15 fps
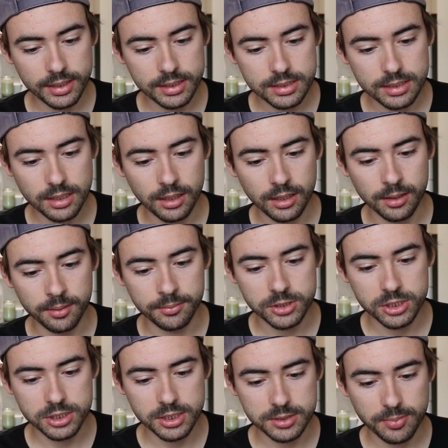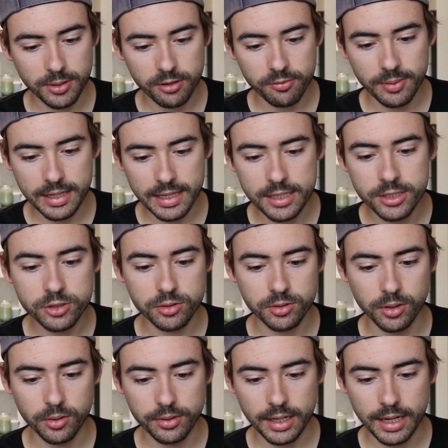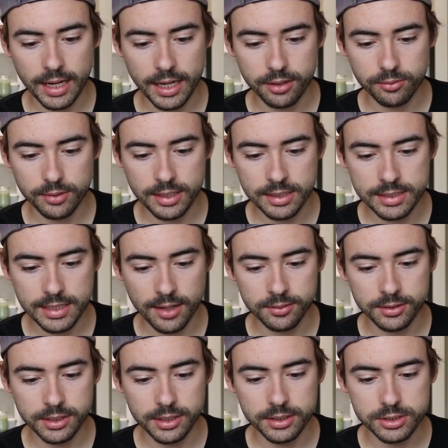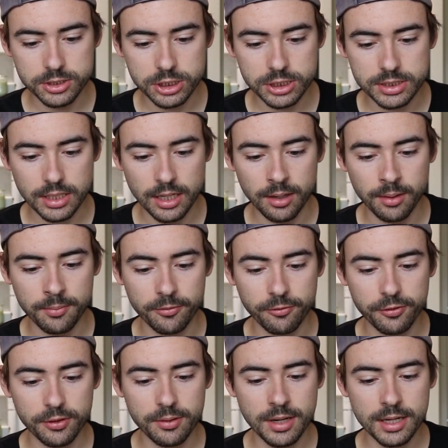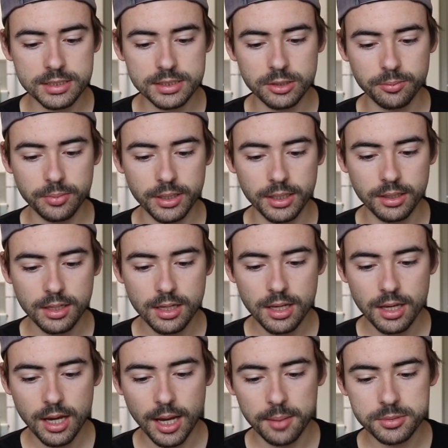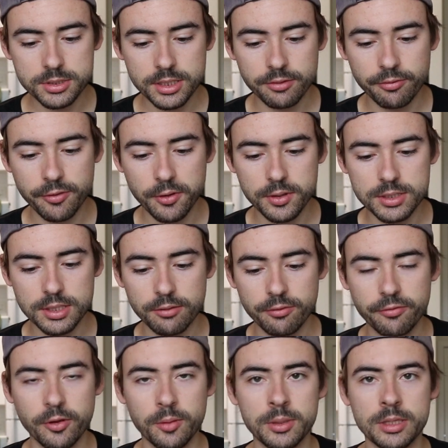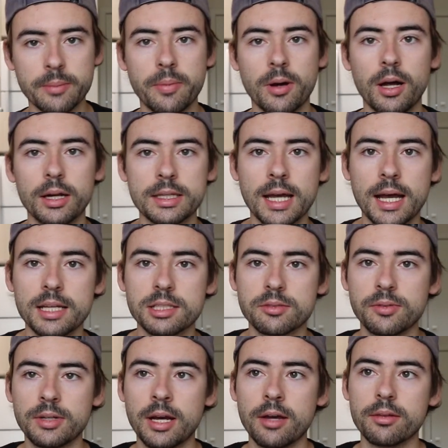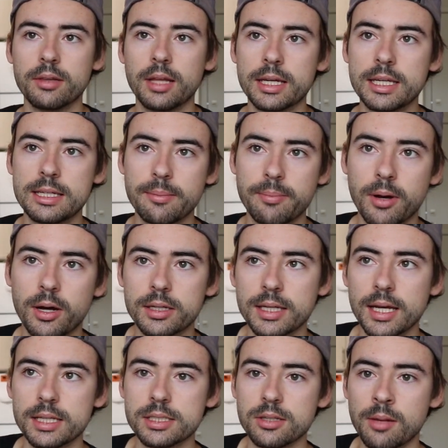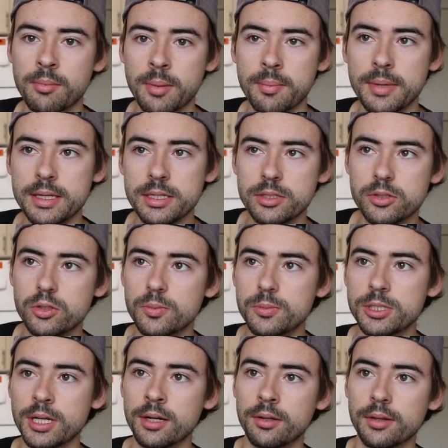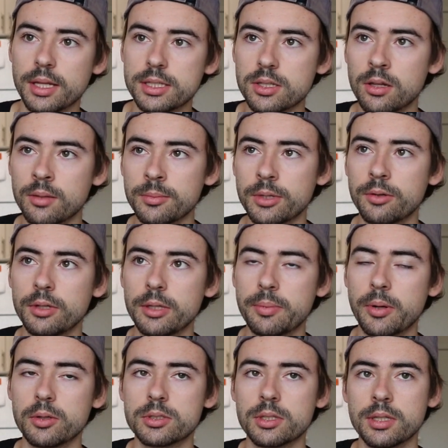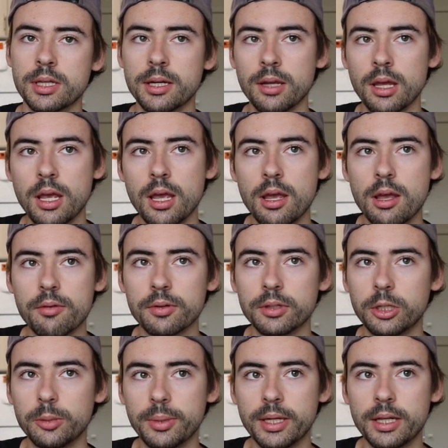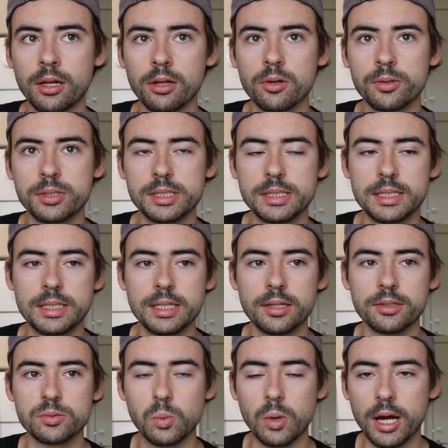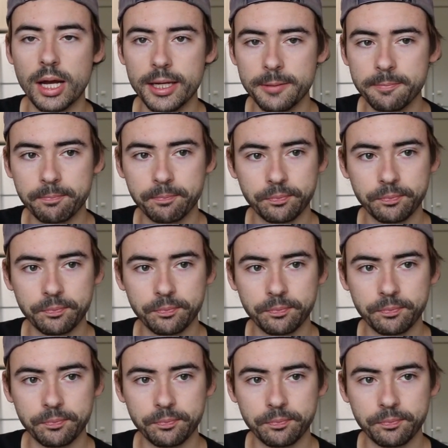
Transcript: it, just as part of my intro that I had written down here, is just for the next little bit, I'm just going to focus on filming the podcast for now, the Lucky Dip podcast, on my main YouTube channel. That's all I'm going to really post on there for a little bit, and I'll go into details why